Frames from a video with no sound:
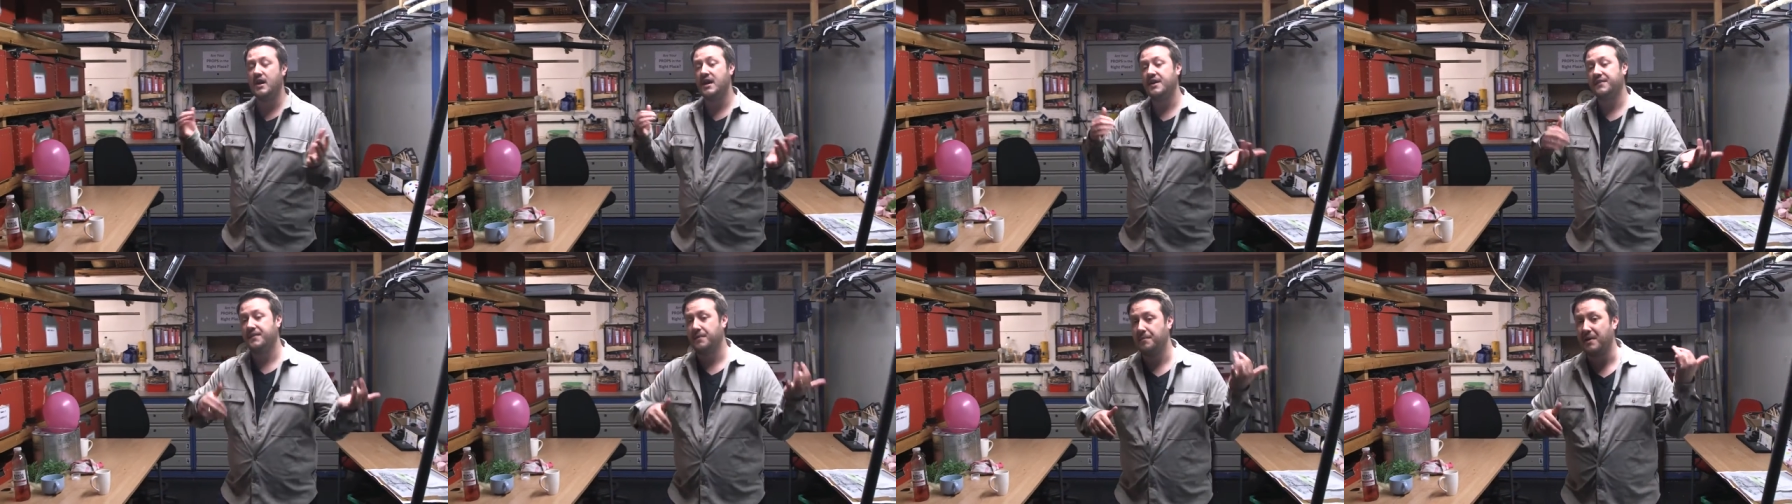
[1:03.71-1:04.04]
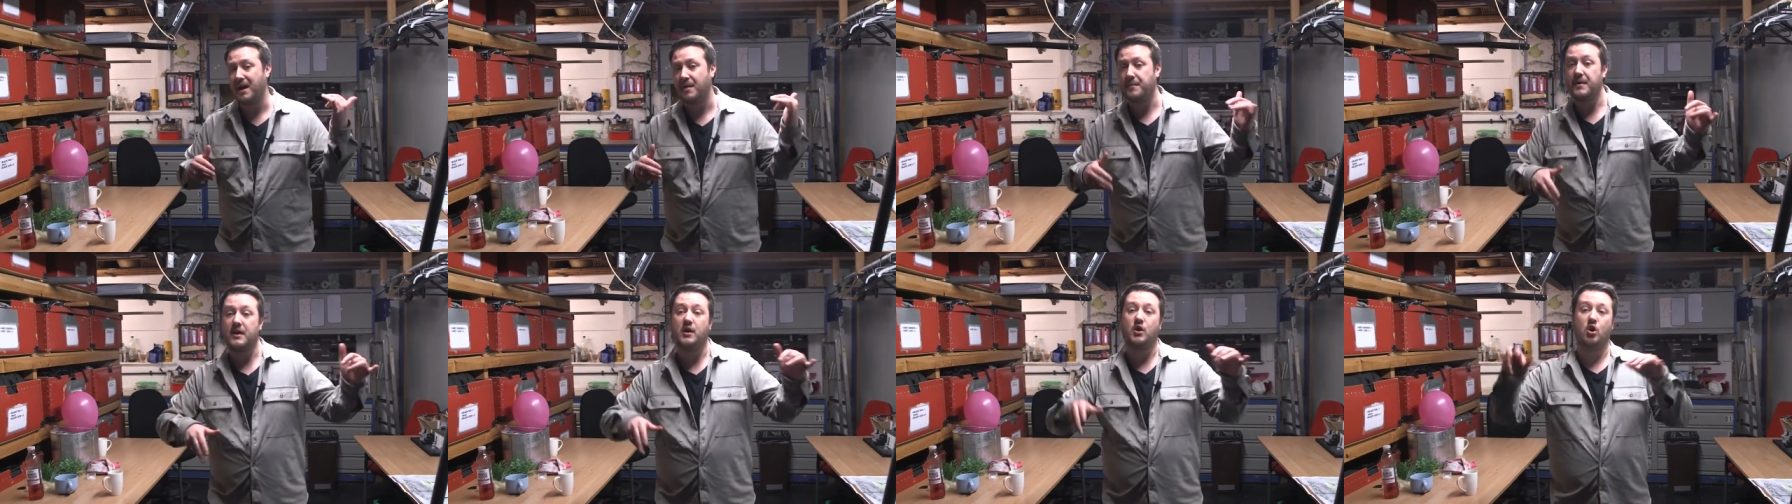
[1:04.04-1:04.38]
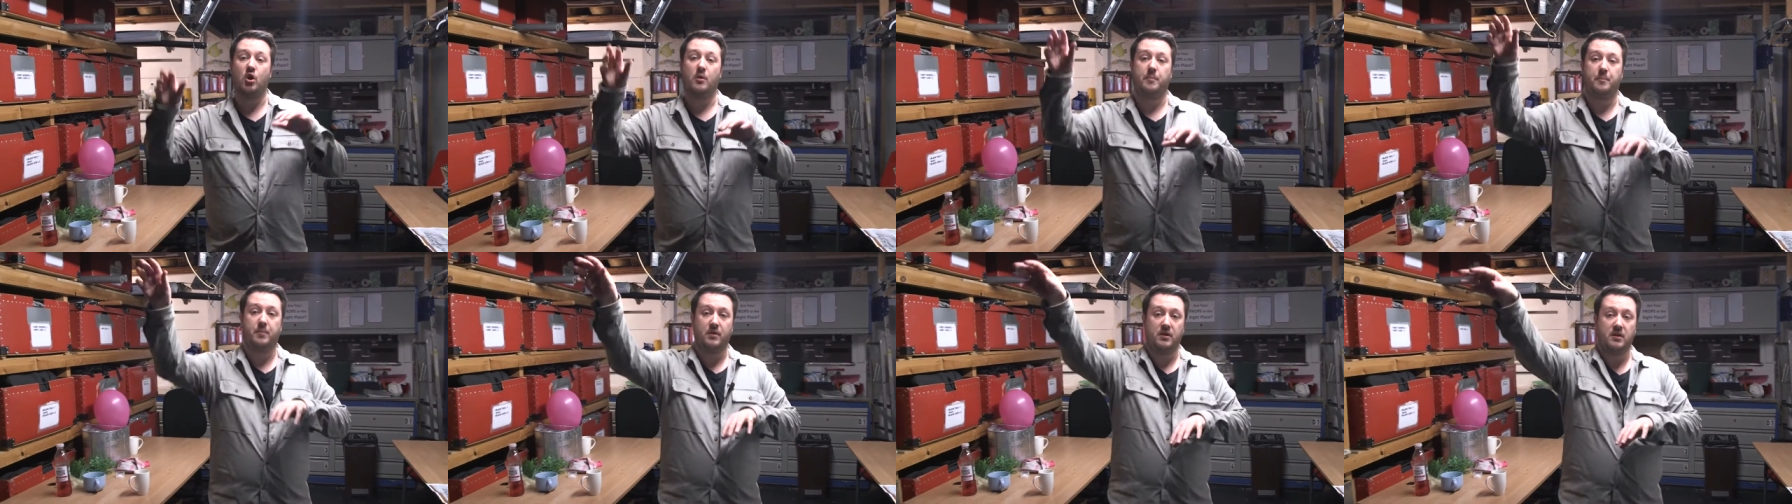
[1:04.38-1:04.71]
There might be a
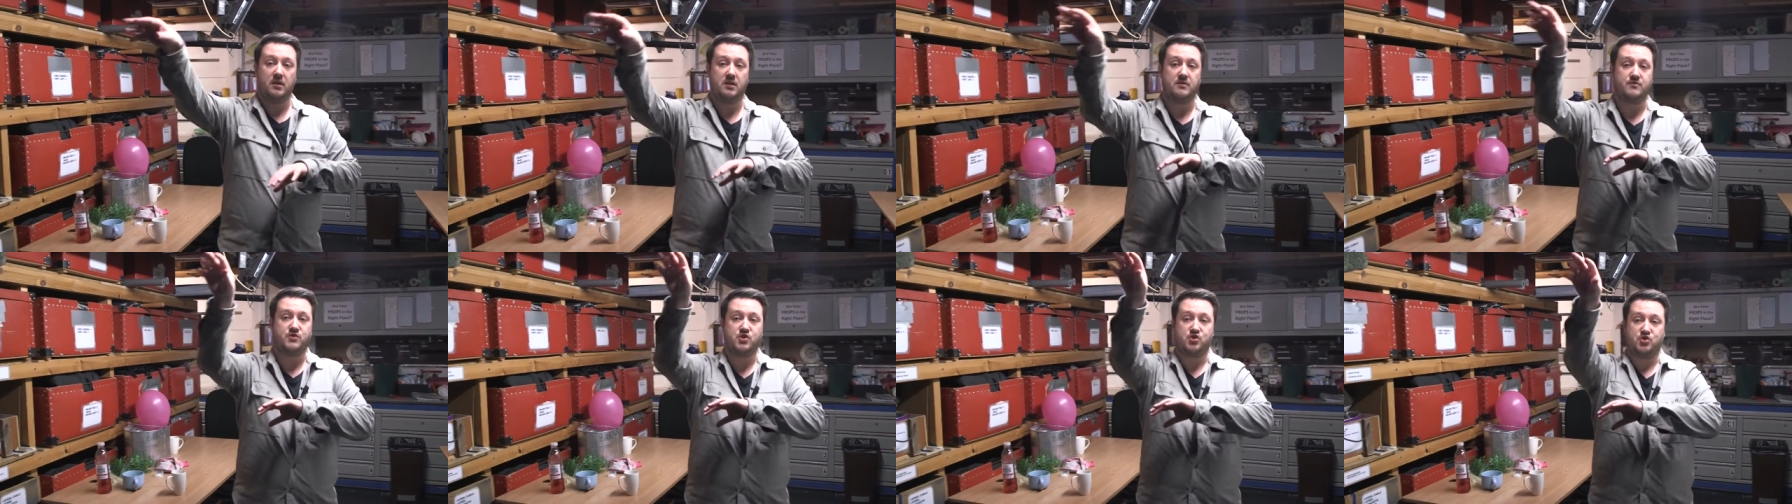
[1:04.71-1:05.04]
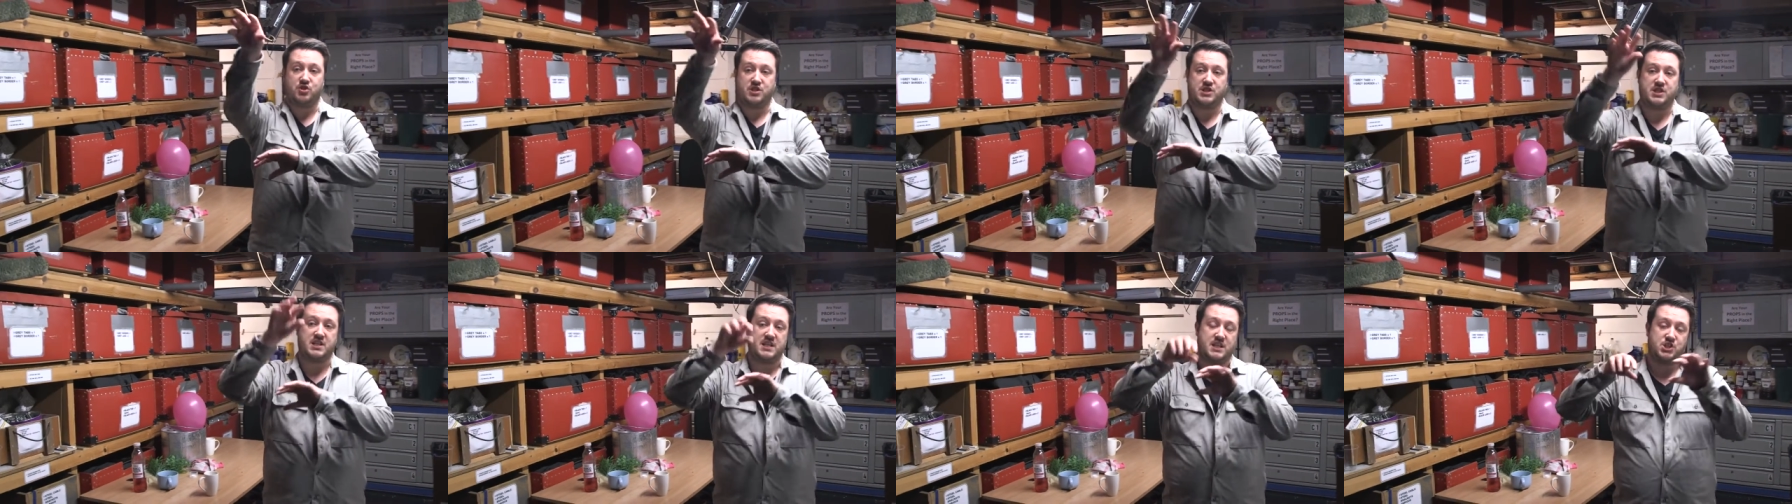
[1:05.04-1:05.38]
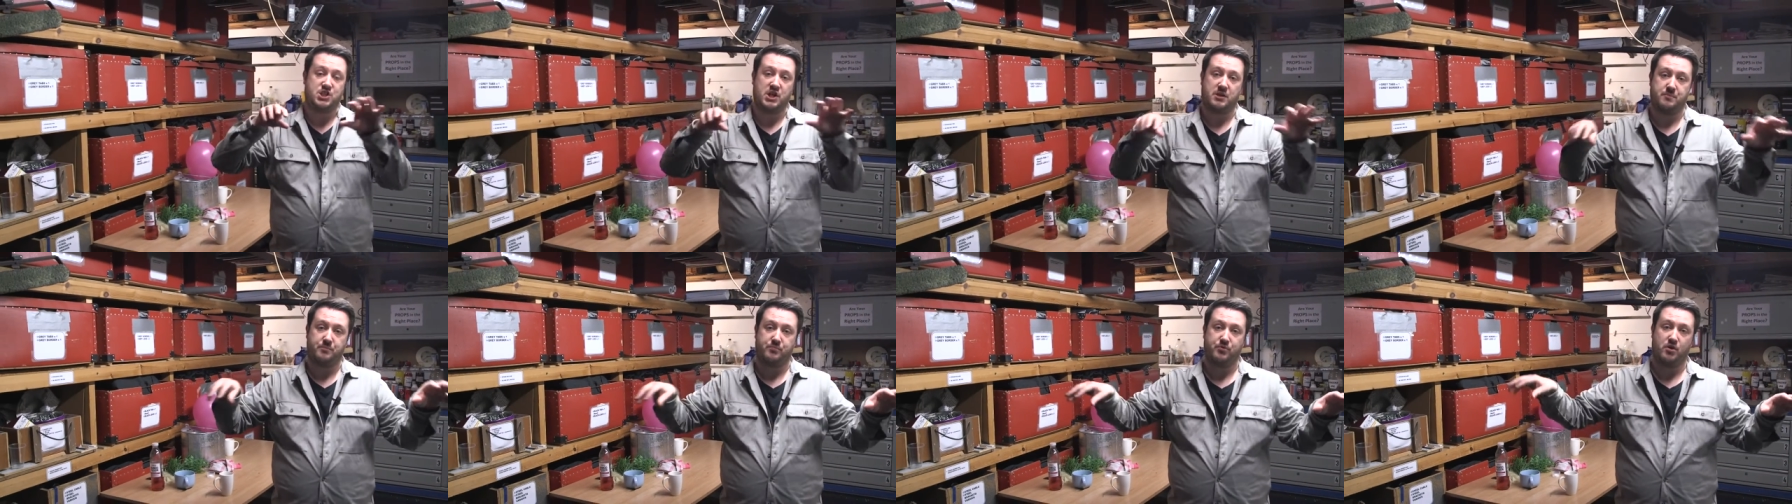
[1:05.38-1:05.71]
couple of
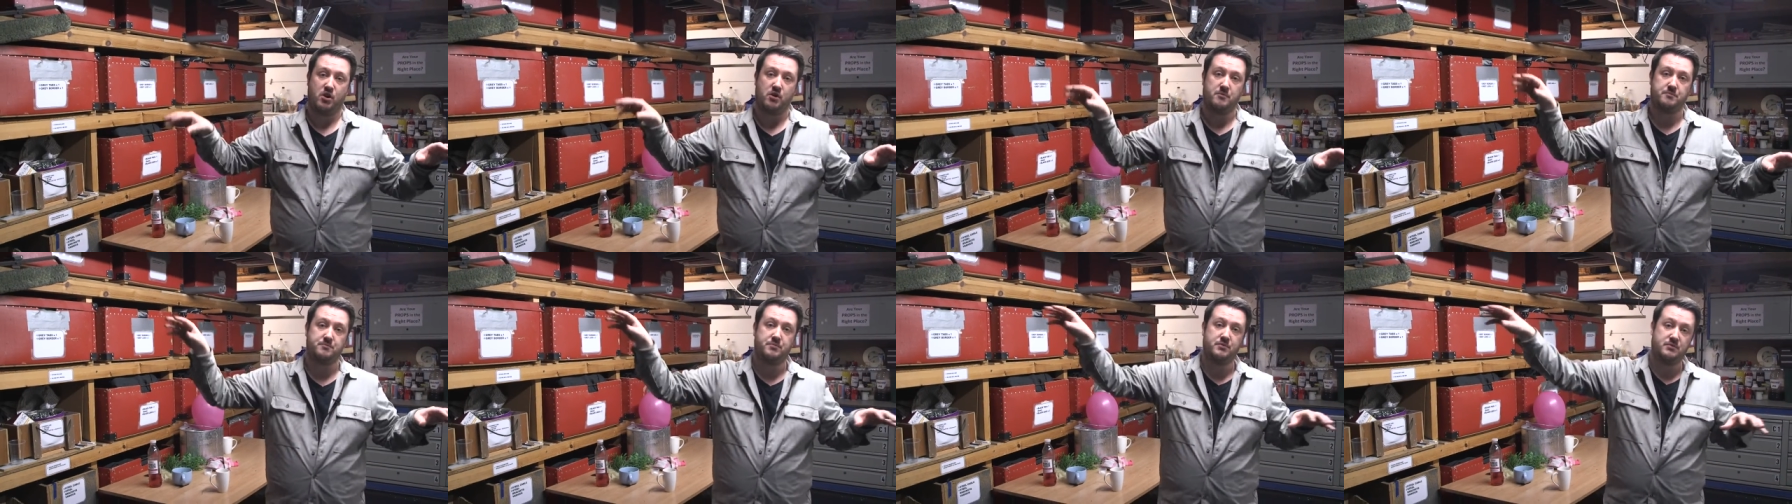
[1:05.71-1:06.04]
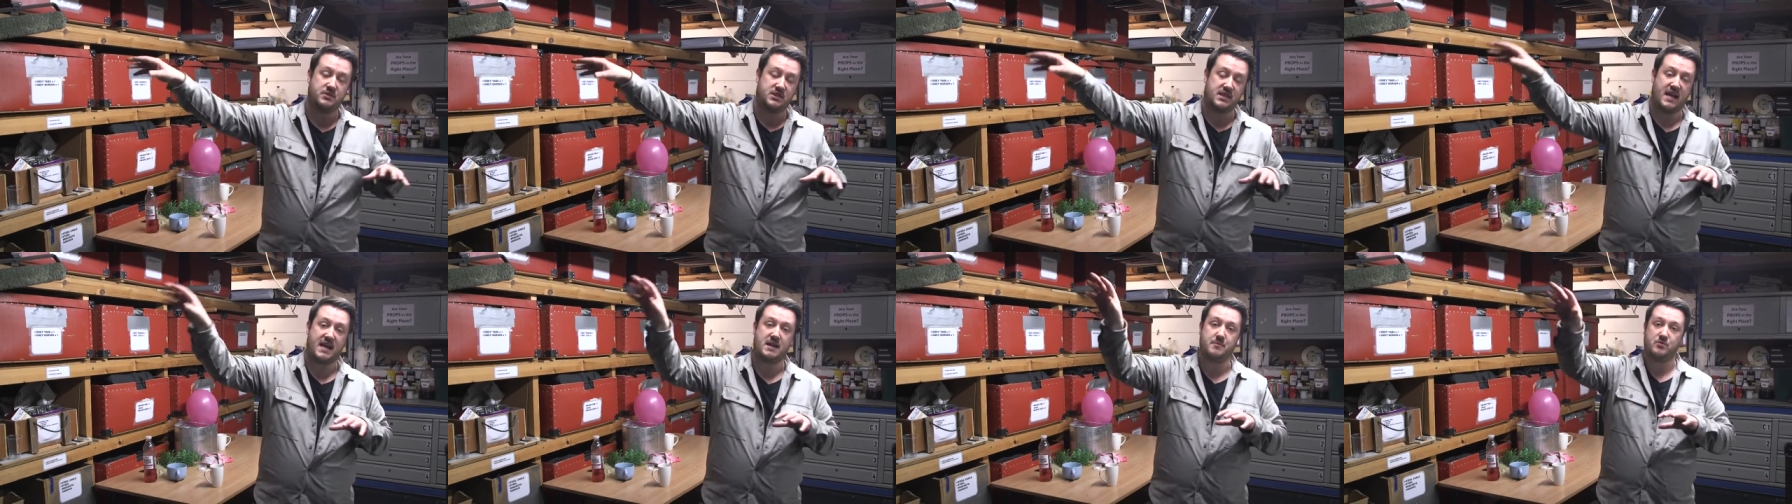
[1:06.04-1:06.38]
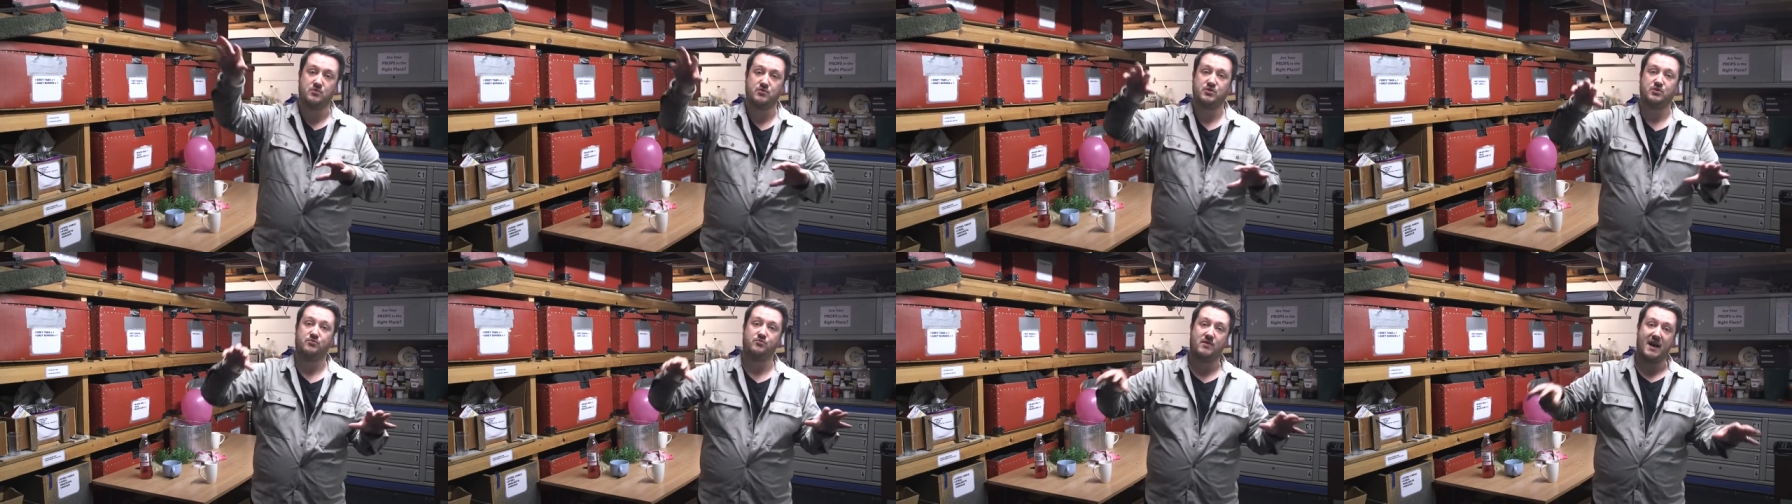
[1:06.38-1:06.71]
strategic prop
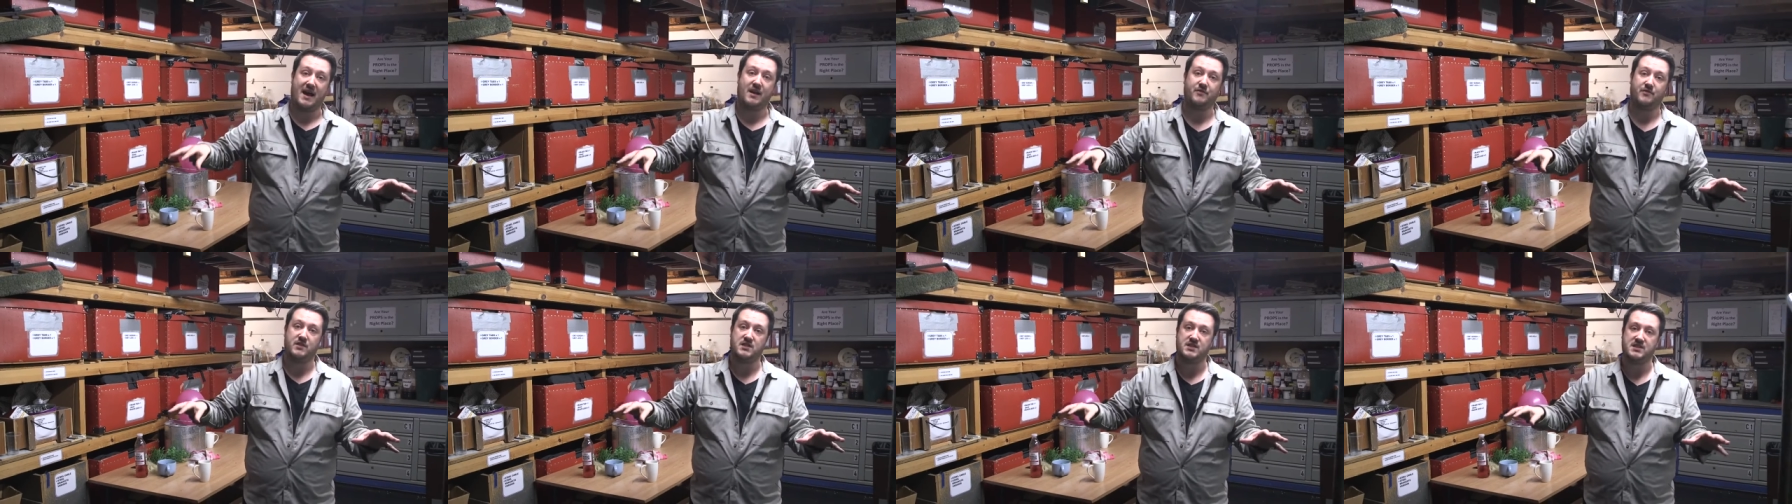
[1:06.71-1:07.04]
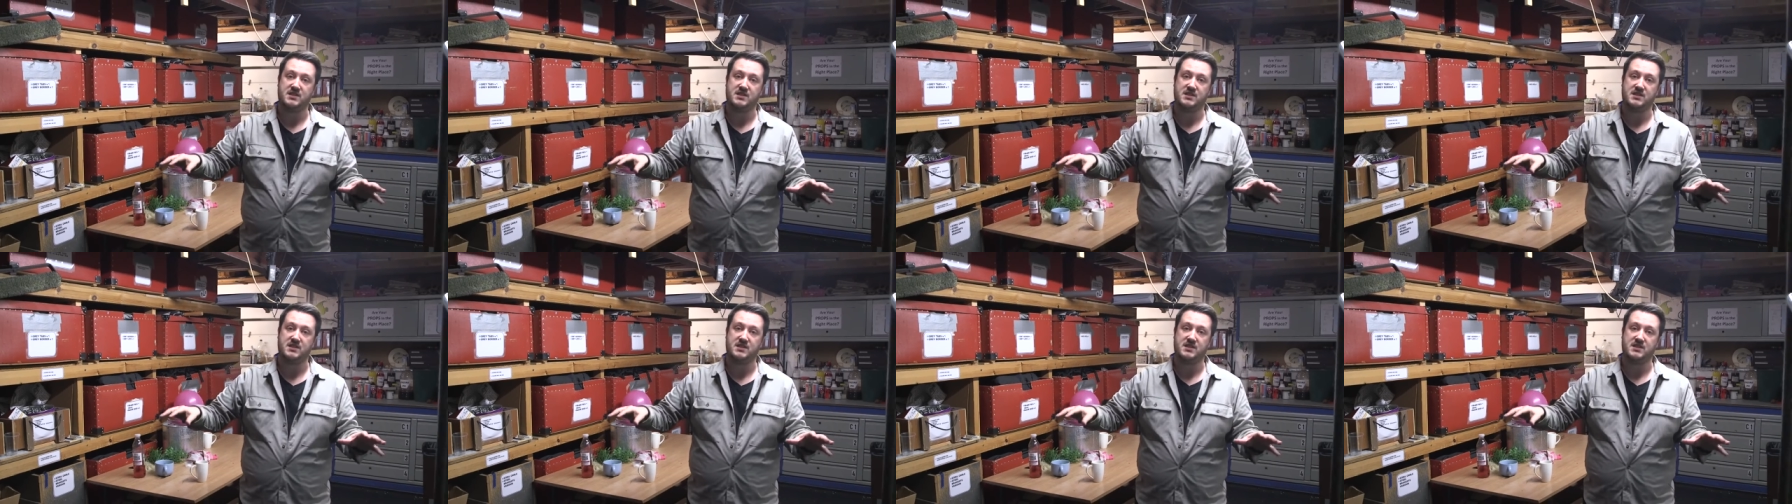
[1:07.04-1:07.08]
tables around the